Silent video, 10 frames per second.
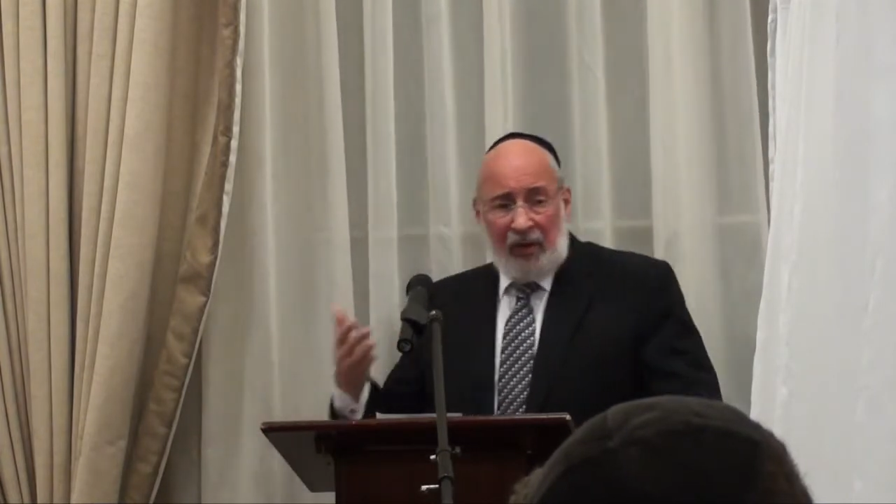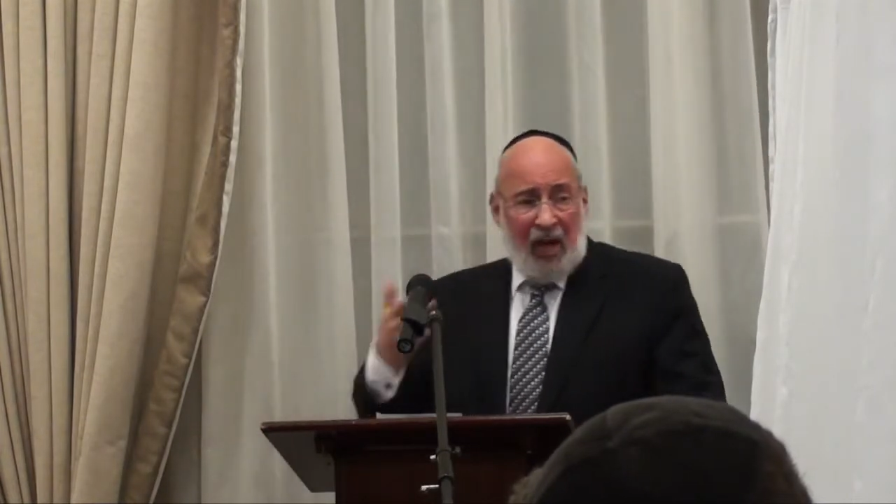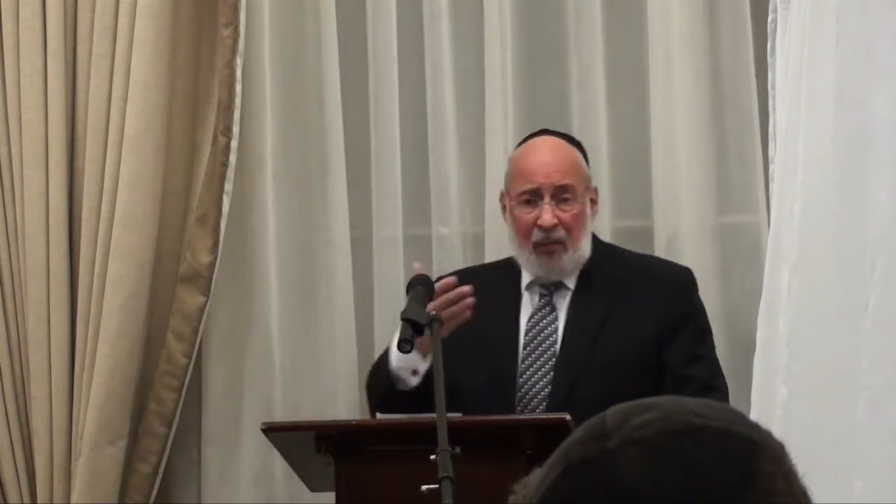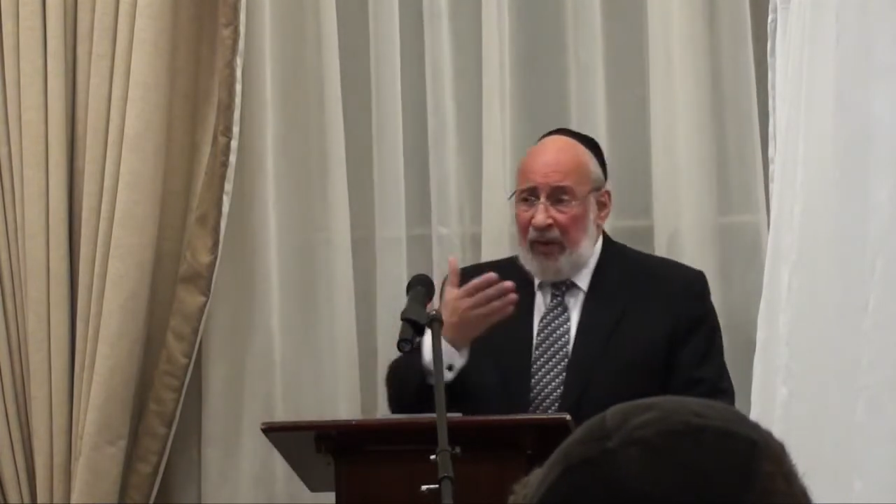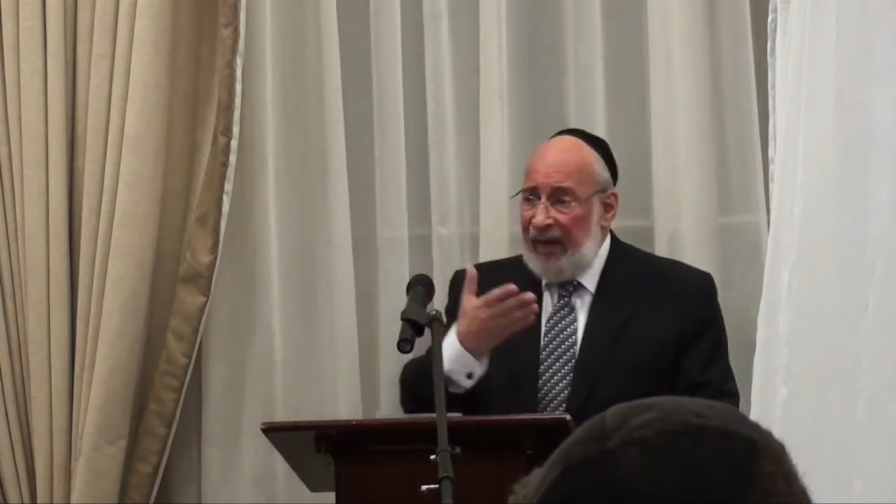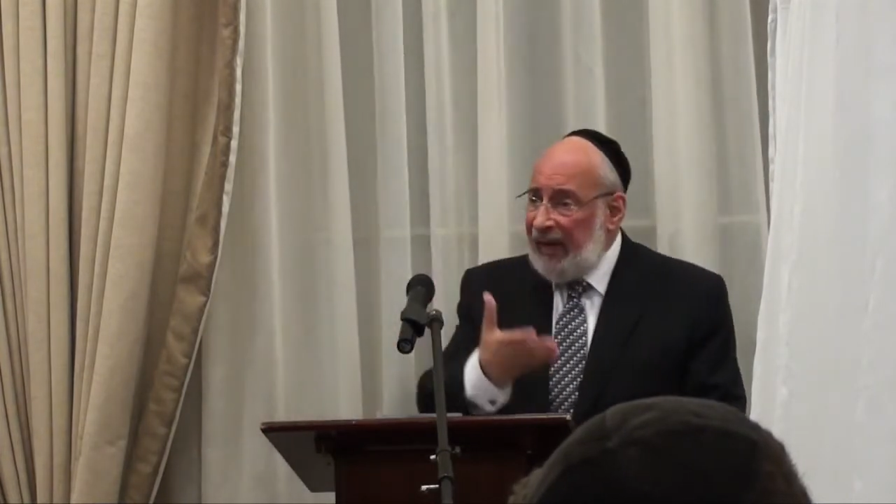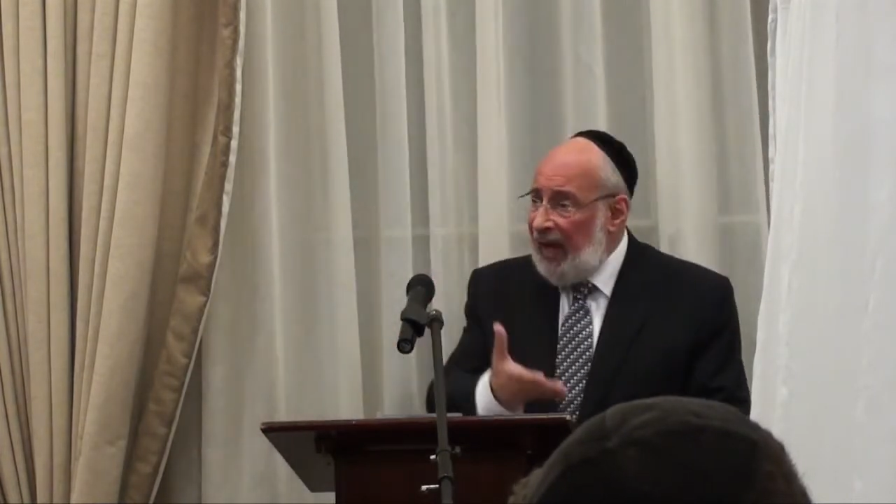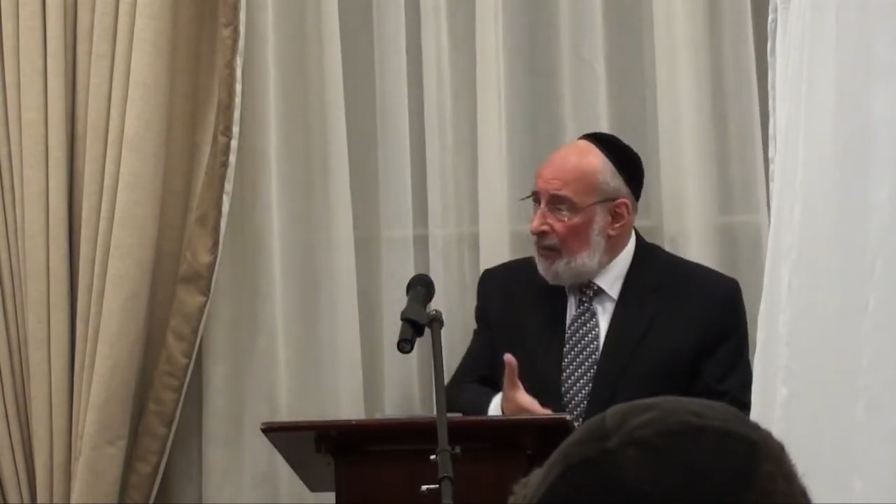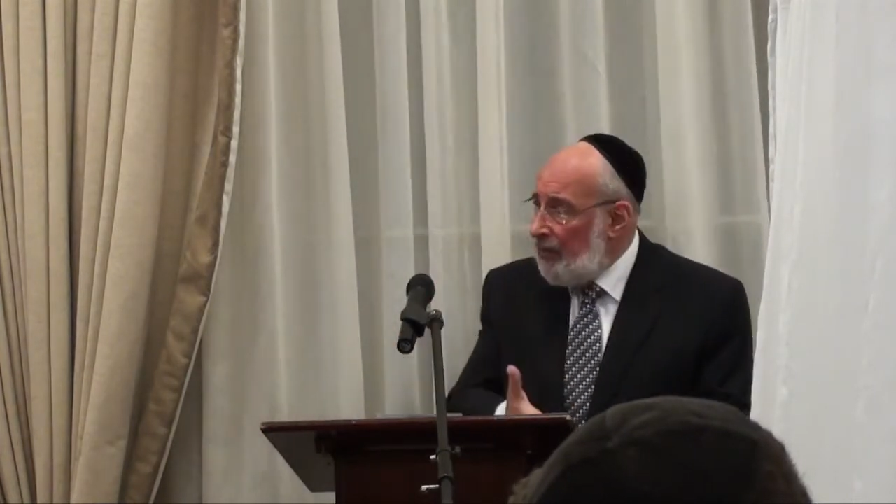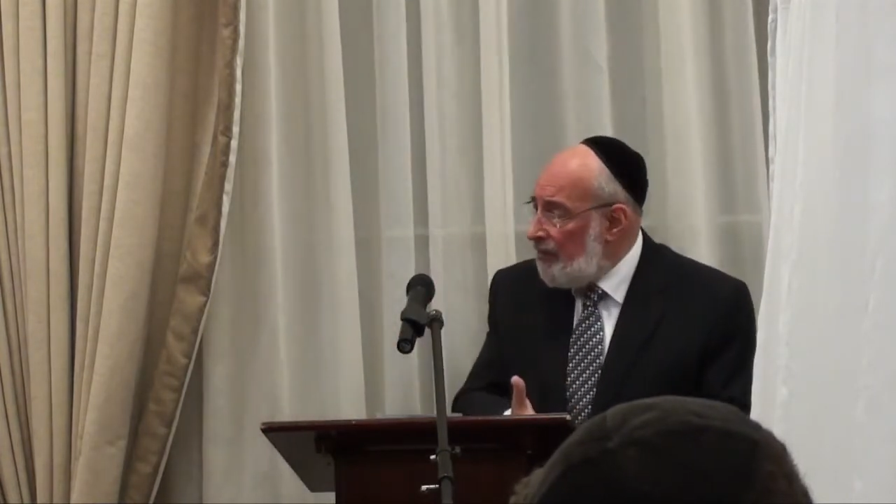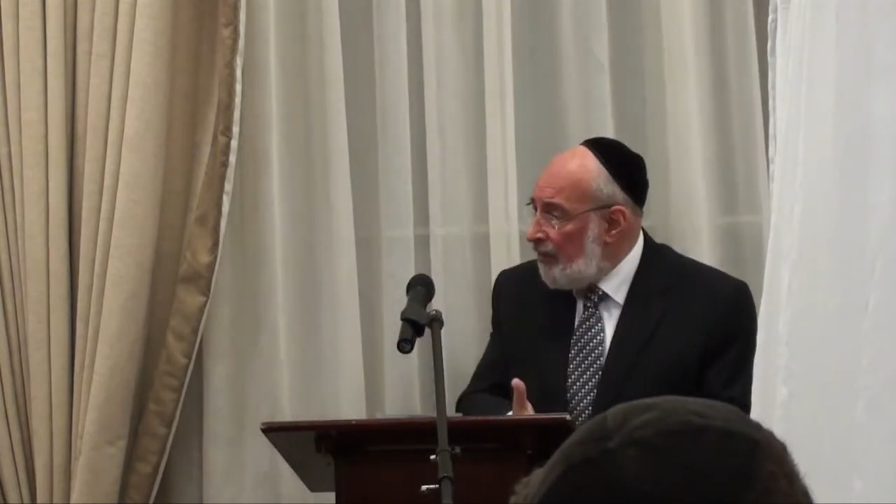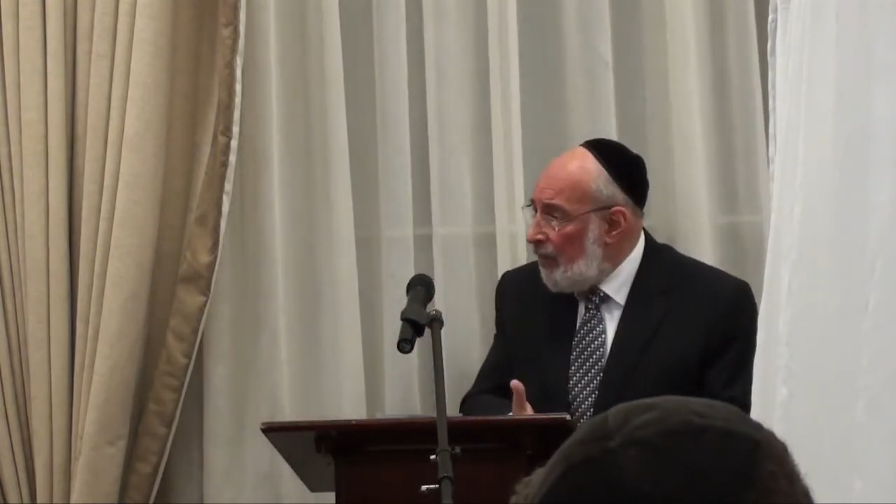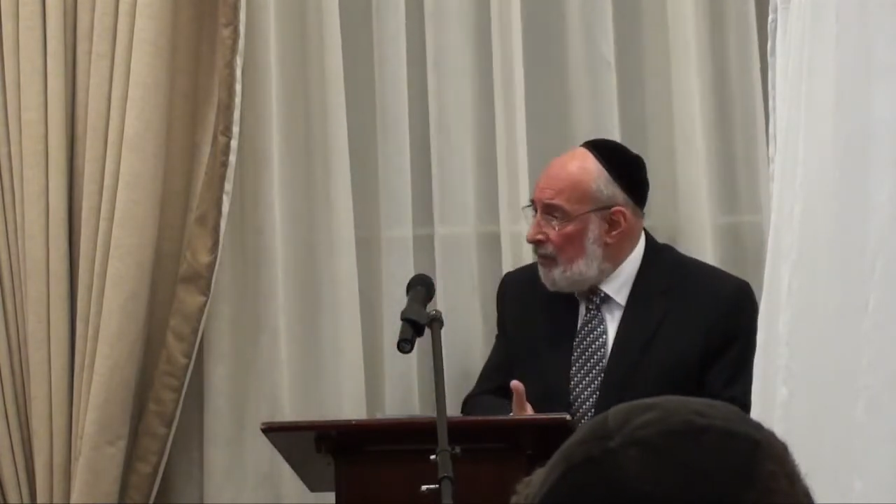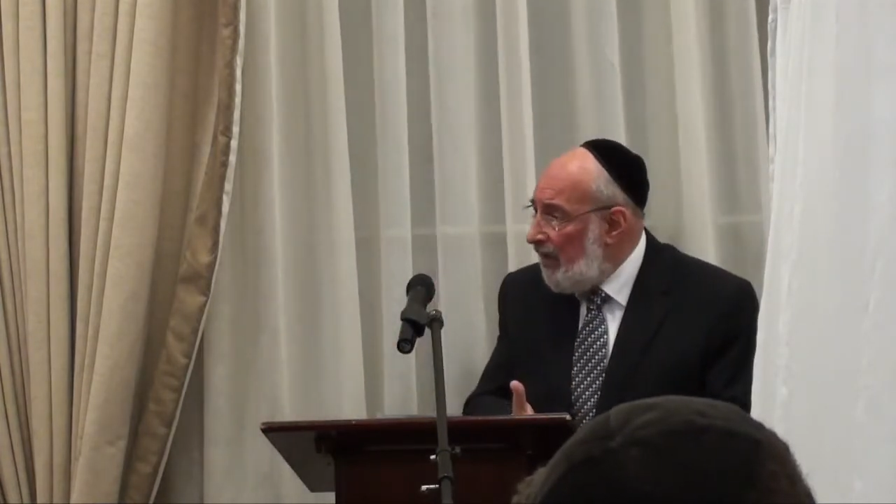Can we count them for a